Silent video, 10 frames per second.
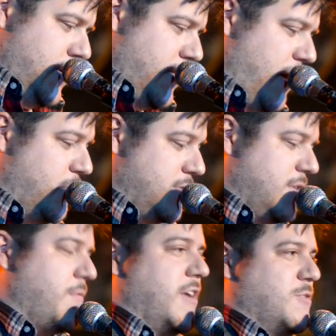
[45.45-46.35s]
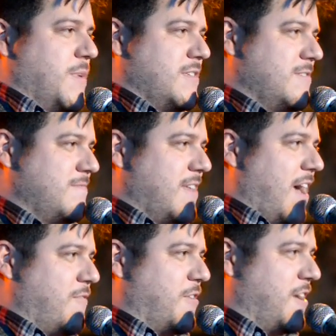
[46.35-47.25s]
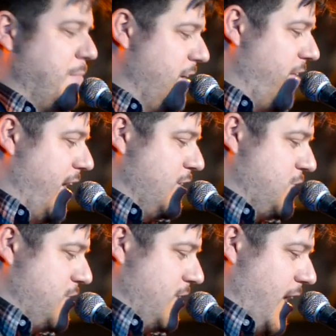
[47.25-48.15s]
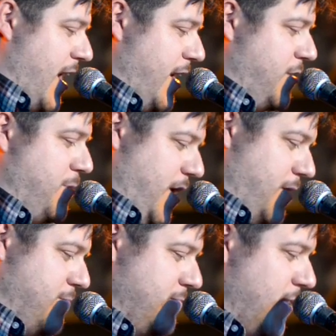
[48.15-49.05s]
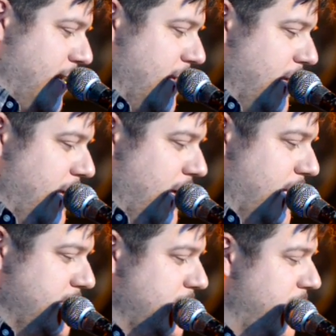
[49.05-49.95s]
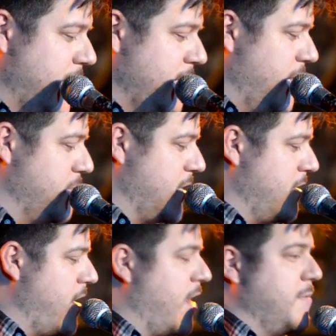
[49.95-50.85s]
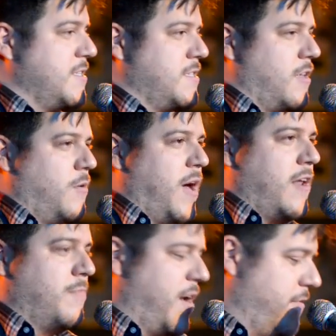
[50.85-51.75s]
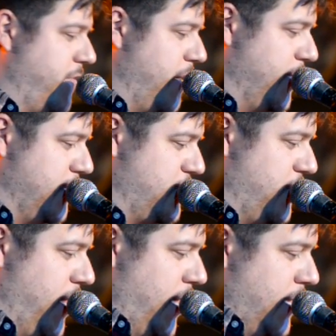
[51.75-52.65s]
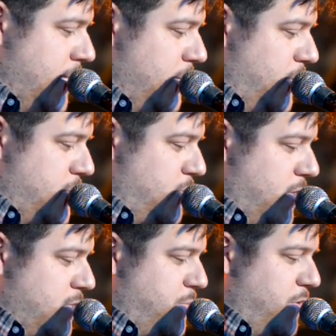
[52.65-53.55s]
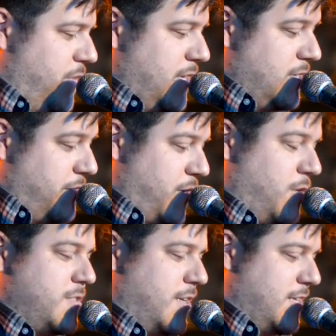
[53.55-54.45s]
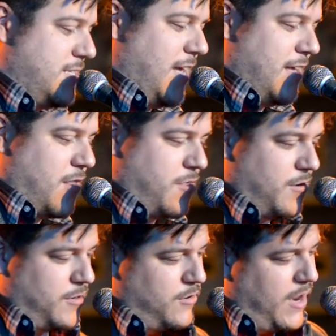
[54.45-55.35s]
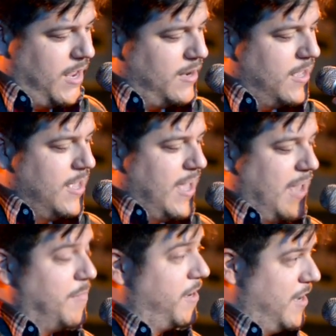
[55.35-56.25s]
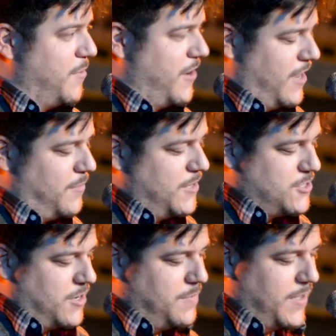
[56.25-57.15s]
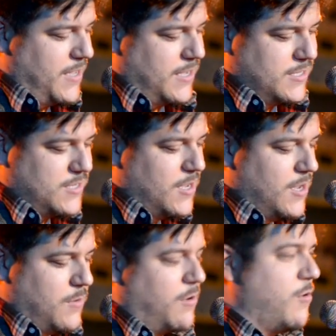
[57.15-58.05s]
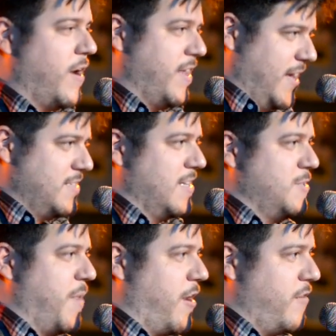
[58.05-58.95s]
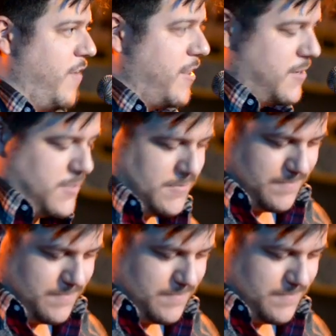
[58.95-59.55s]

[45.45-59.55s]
That was the arrangement. After coming of age, I could meet him. Until then, he was an anonymous silhouette on my family tree, which was proving difficult on this day in the third grade at Montgomery Elementary because we were writing essays about our fathers.